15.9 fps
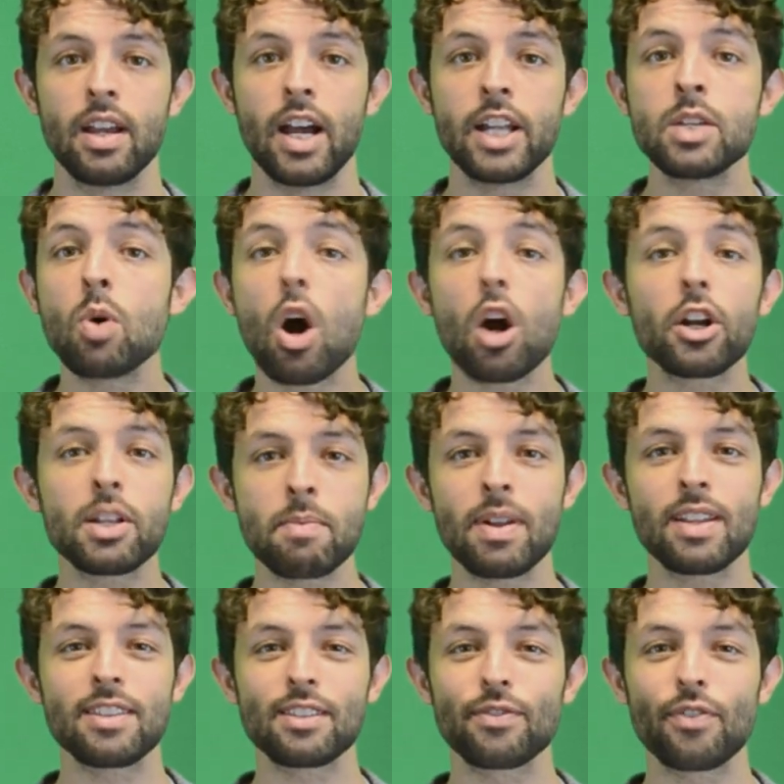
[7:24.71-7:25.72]
And you already made
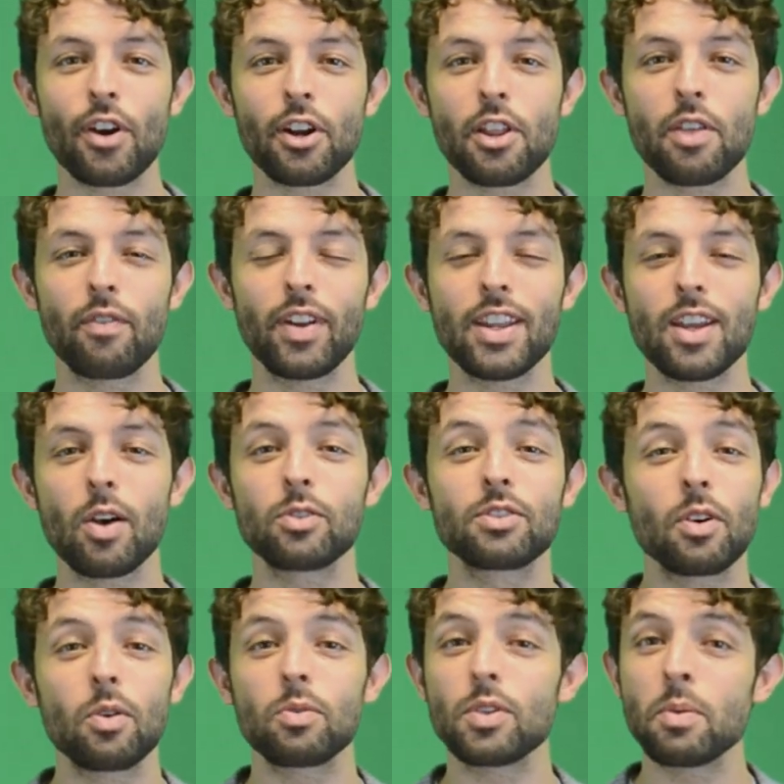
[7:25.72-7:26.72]
it this far into the video,
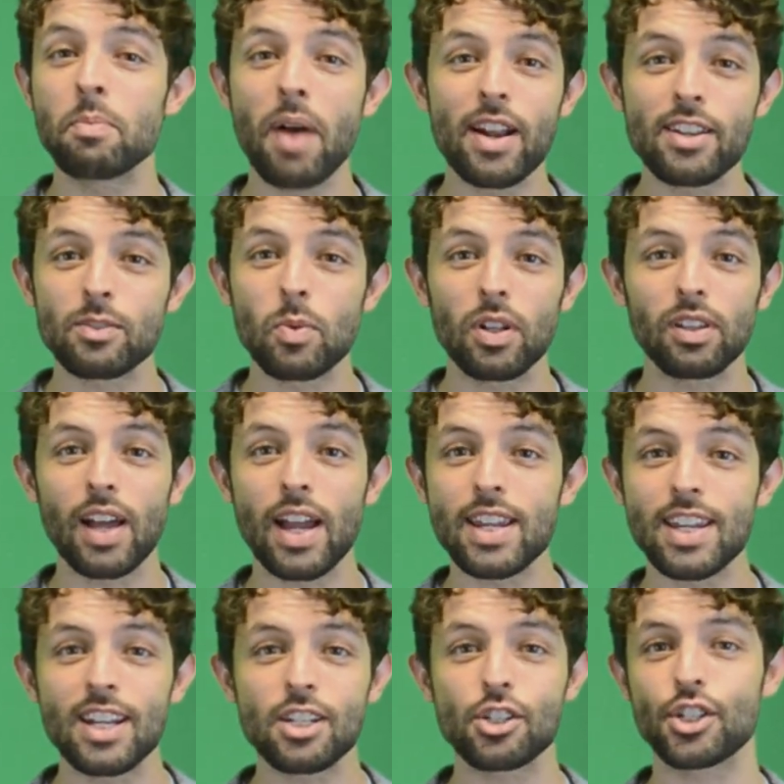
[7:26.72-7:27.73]
so you might as well
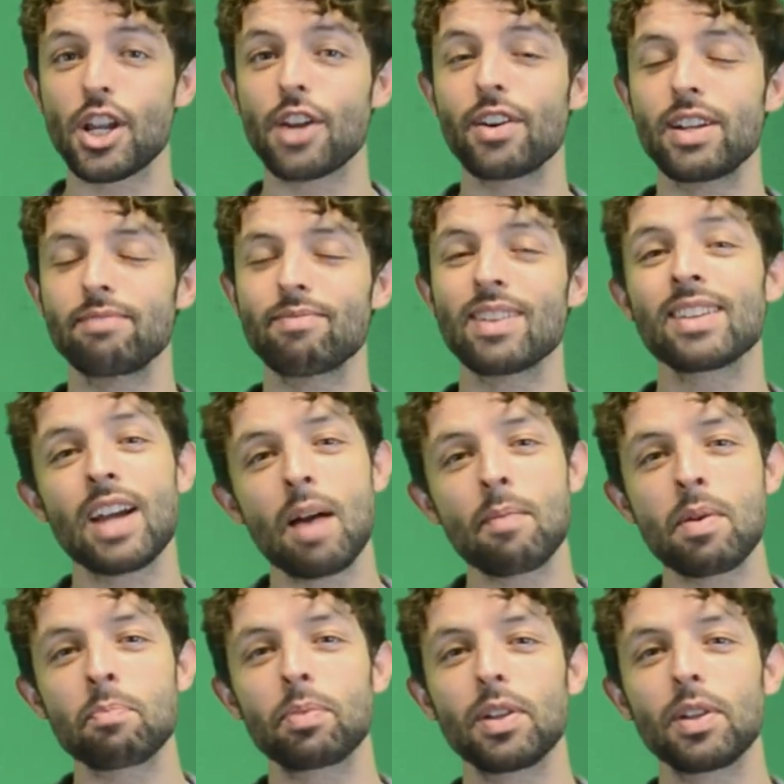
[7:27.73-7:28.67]
like it, share it, and comment